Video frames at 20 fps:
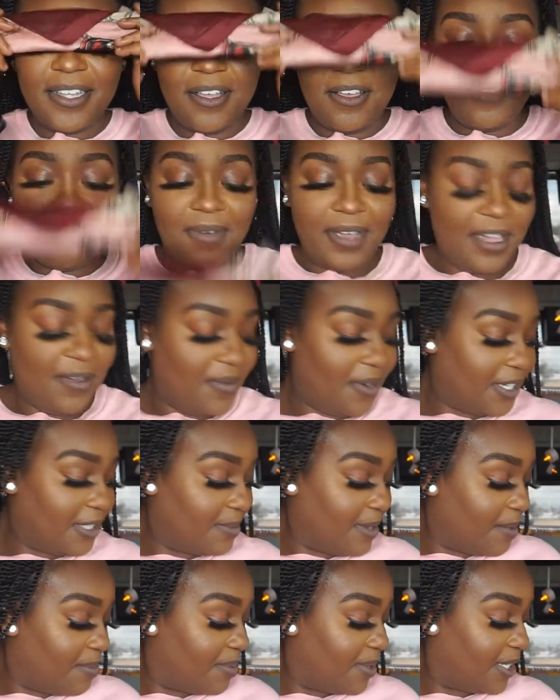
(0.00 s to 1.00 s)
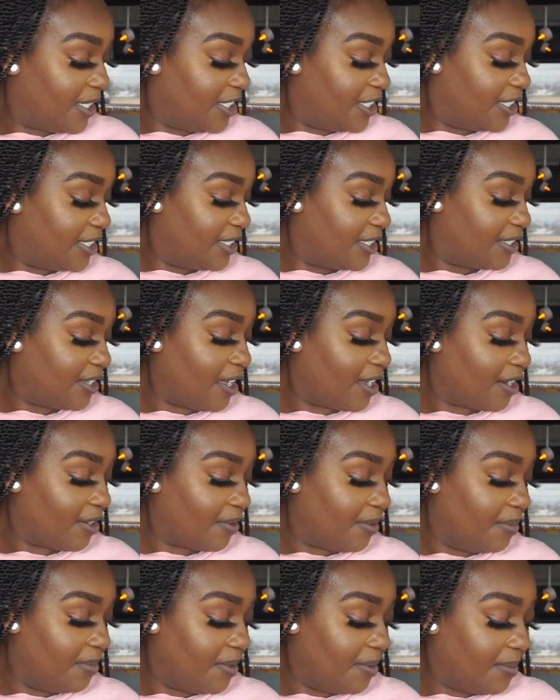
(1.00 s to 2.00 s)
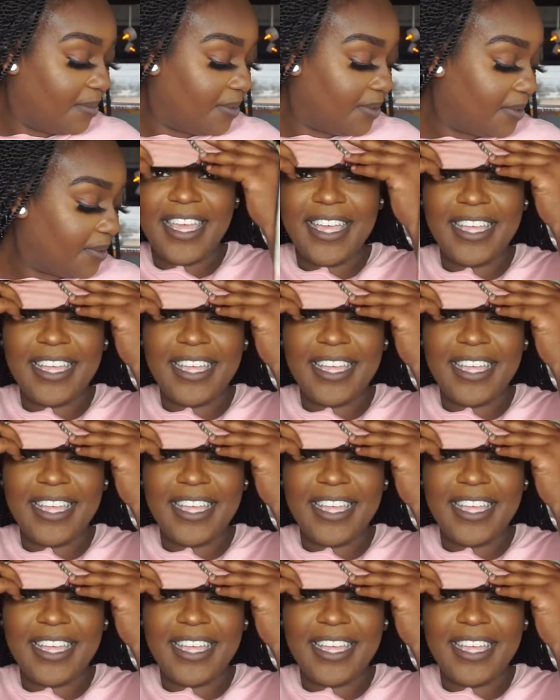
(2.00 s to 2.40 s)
Wait, where's my brushes so I can remember?